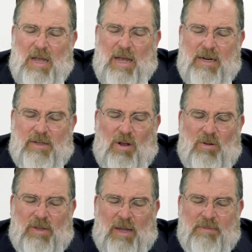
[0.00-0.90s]
And he
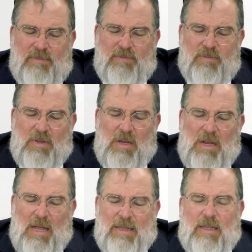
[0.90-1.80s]
told them
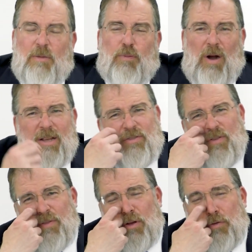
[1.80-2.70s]
that the price
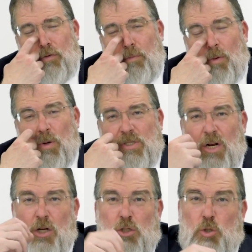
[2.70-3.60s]
of the ksuba was an
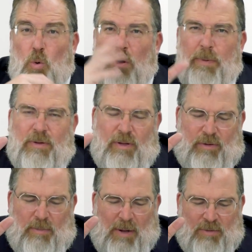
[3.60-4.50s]

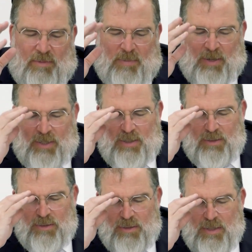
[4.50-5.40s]
exorbitant amount of money,
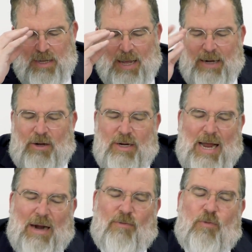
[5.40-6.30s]
and he could
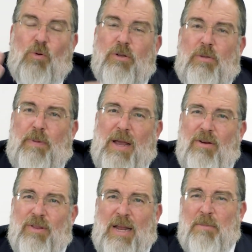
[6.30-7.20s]
not afford to pay
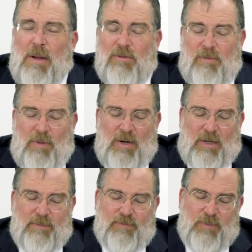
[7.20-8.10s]
her that amount of money.